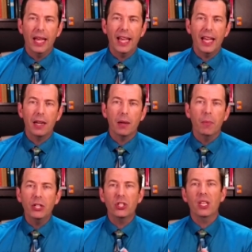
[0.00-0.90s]
And
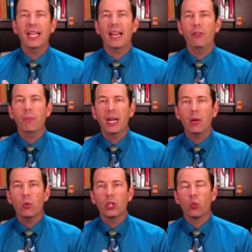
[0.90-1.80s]
much like
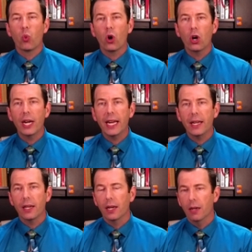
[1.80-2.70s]
everybody was
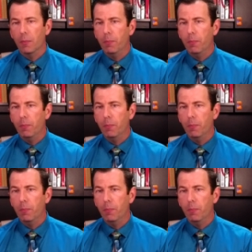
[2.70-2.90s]
worried uh,